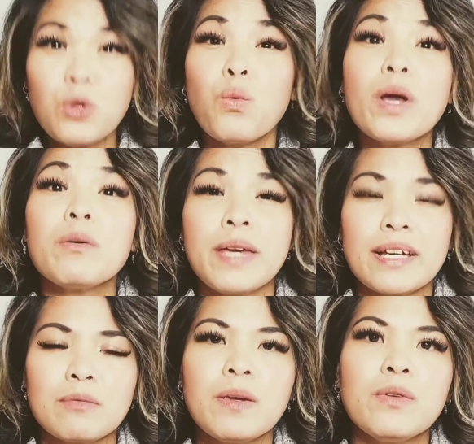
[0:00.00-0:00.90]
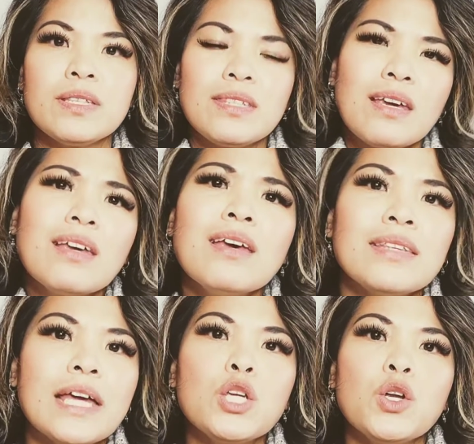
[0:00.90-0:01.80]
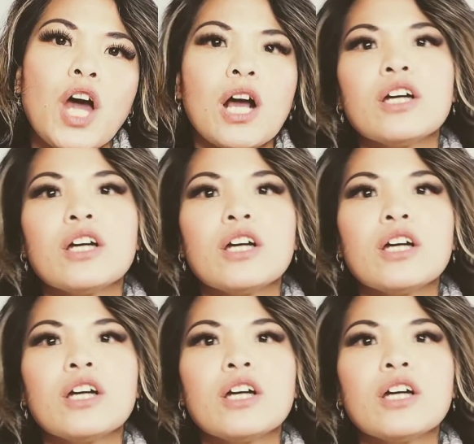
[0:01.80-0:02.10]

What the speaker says: will be experiencing, then you're not